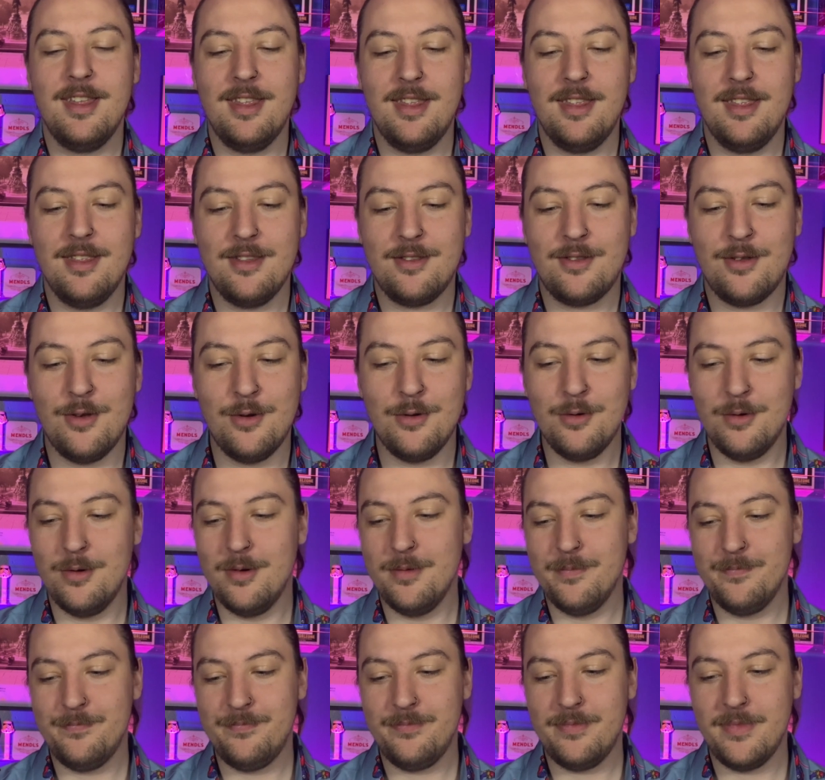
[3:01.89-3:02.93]
So,
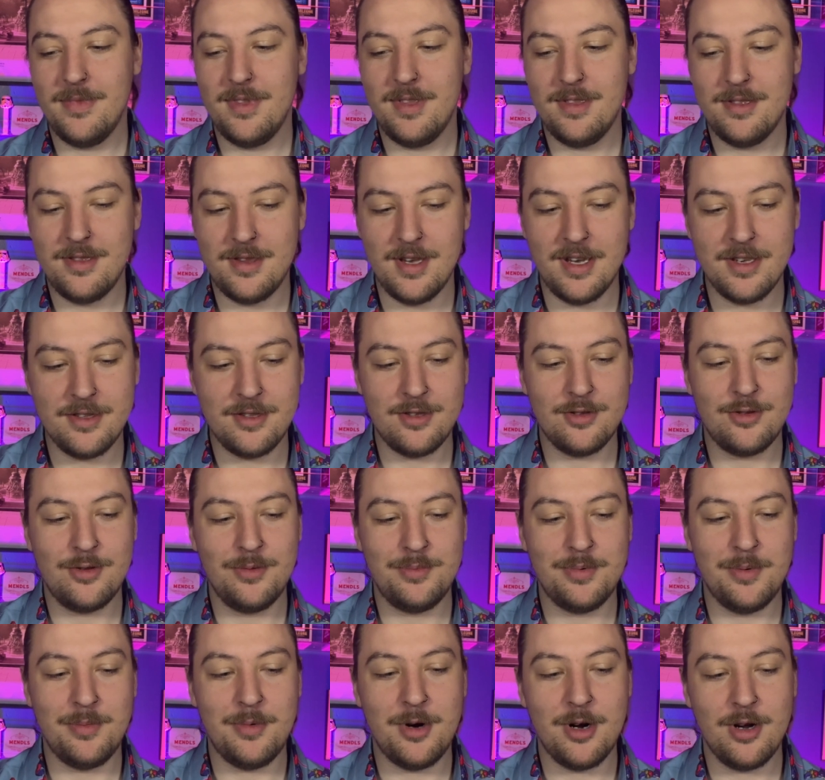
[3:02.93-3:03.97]
does the
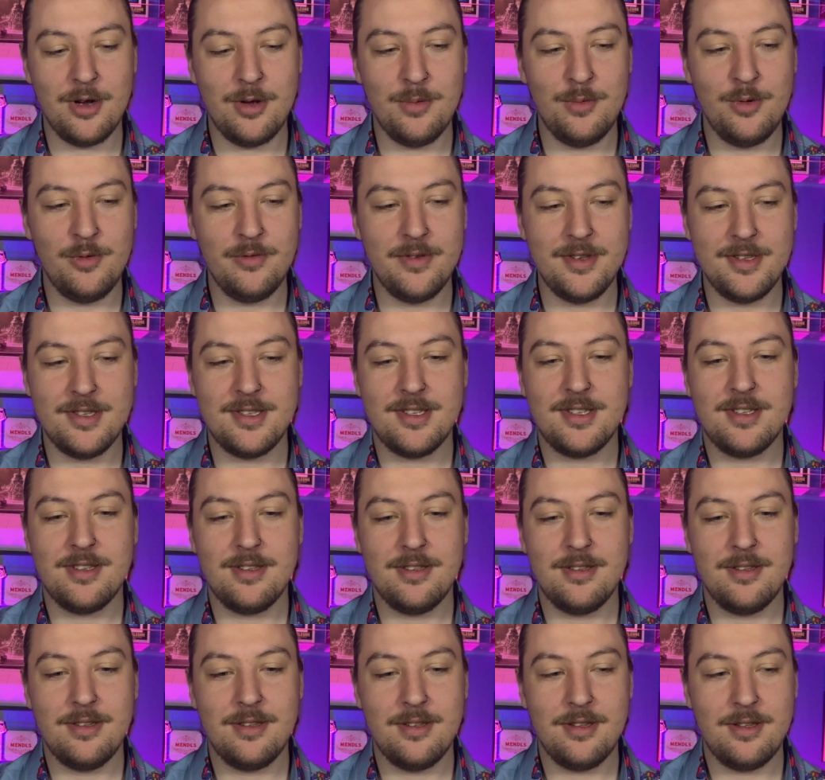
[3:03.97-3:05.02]
Super Mario movies.
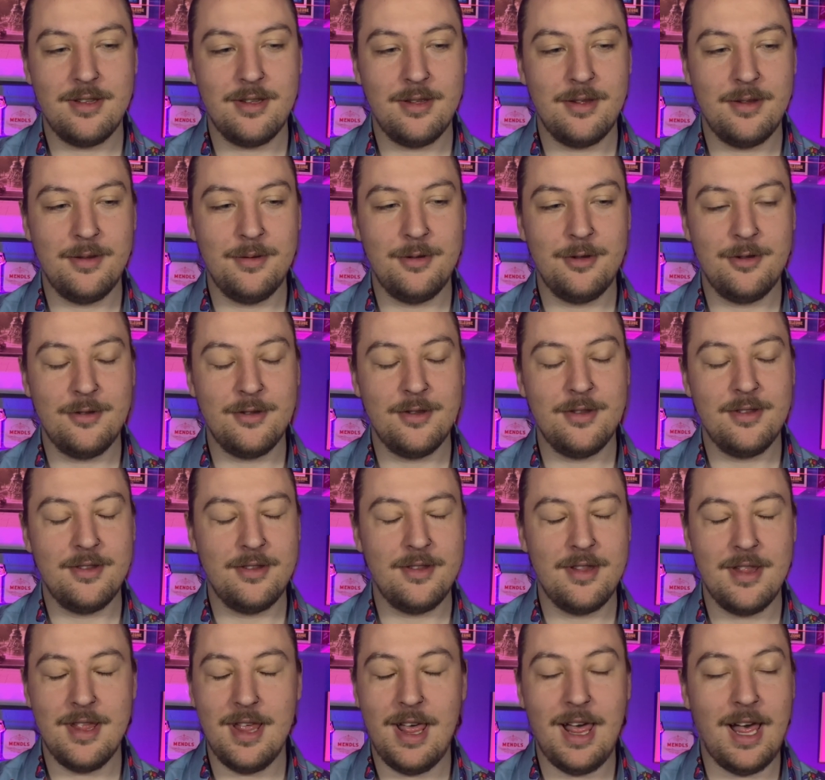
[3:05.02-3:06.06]

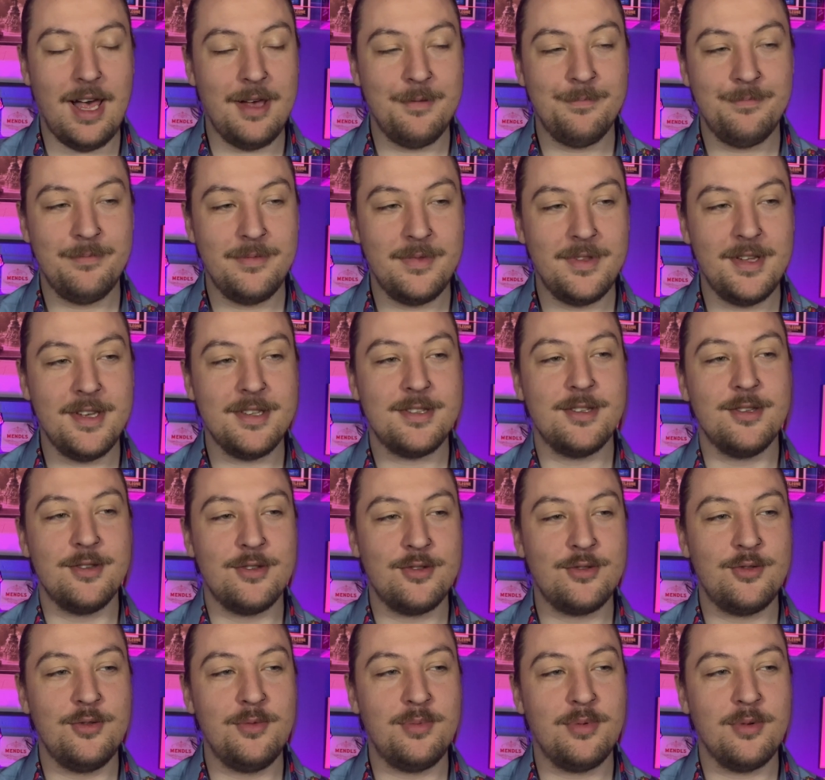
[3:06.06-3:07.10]
Nah, does the
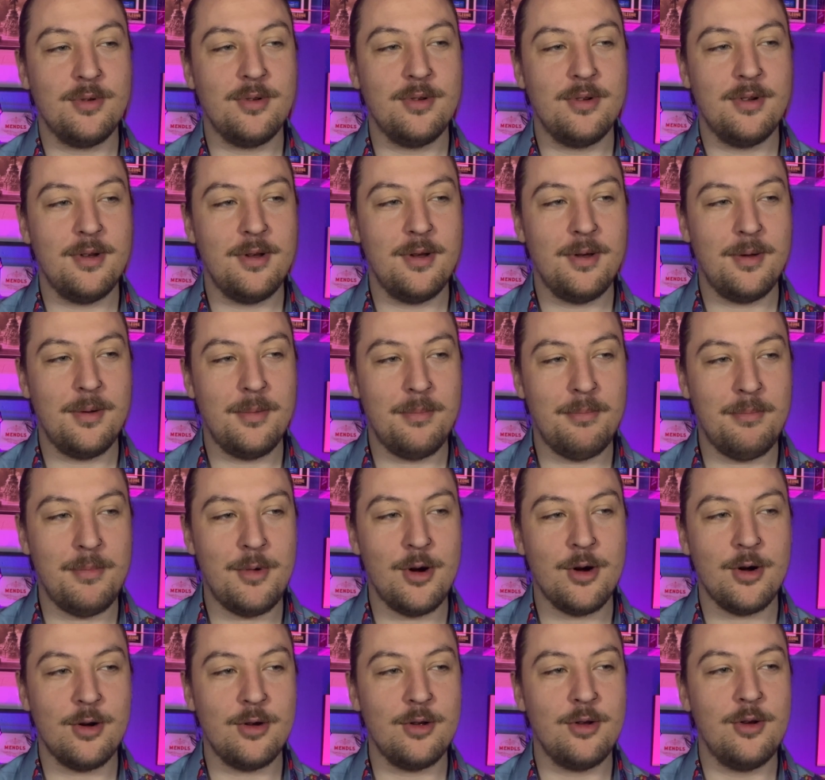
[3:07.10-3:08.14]
Super
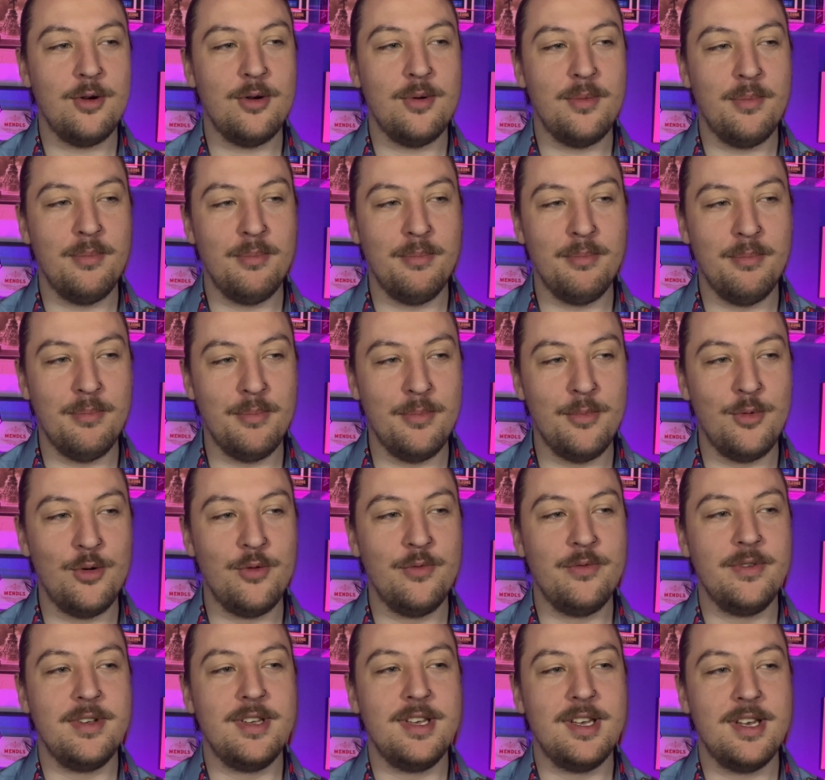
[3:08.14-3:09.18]
Mario
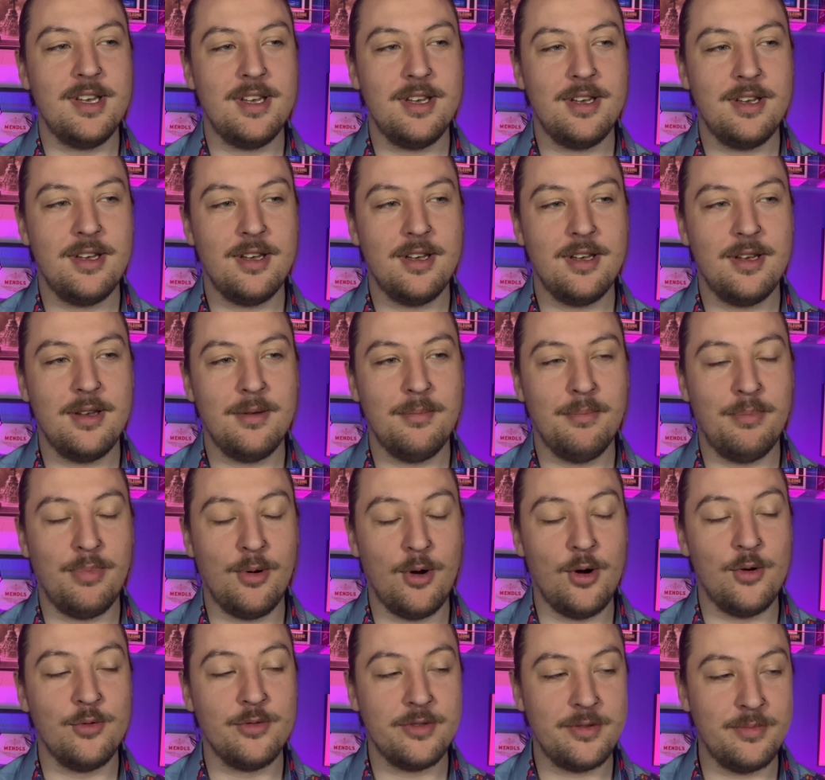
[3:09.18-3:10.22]
movie.
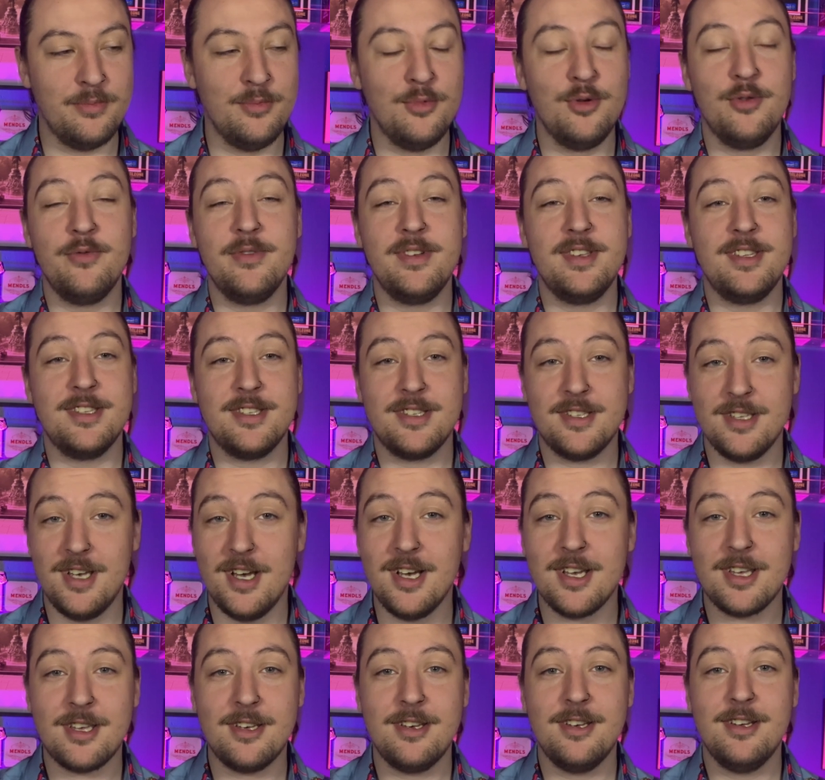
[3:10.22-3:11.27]
Bros movie
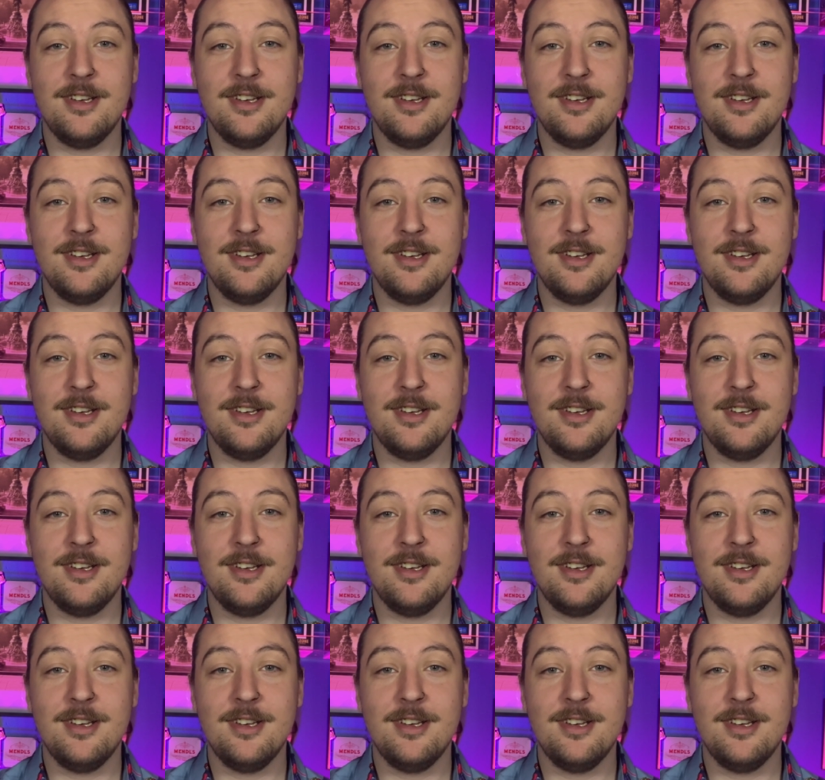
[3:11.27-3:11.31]
suck?